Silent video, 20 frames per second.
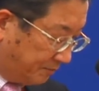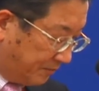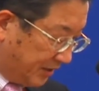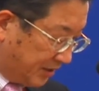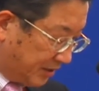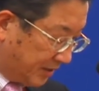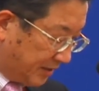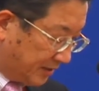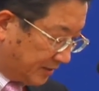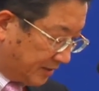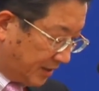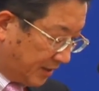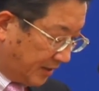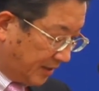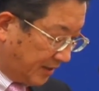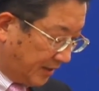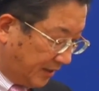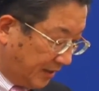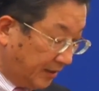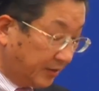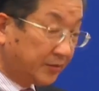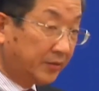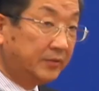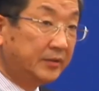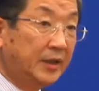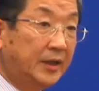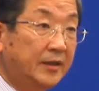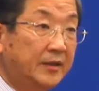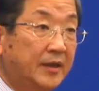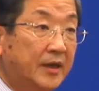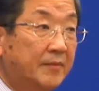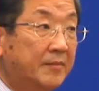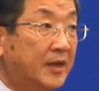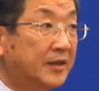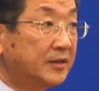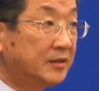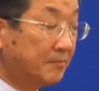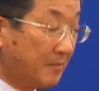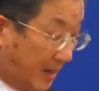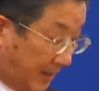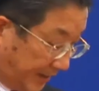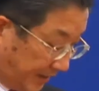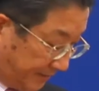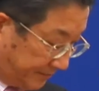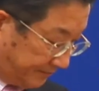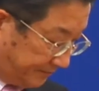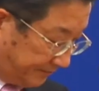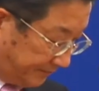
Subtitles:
business, including emerging market.